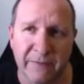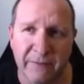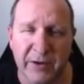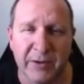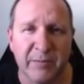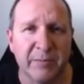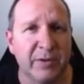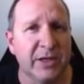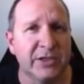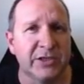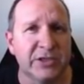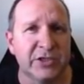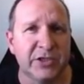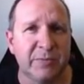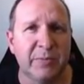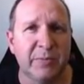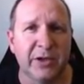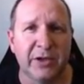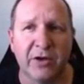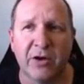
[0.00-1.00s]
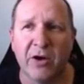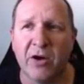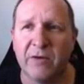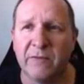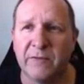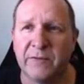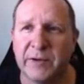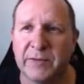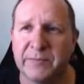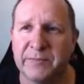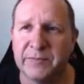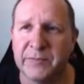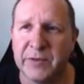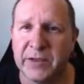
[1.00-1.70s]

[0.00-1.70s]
free plus shipping offer.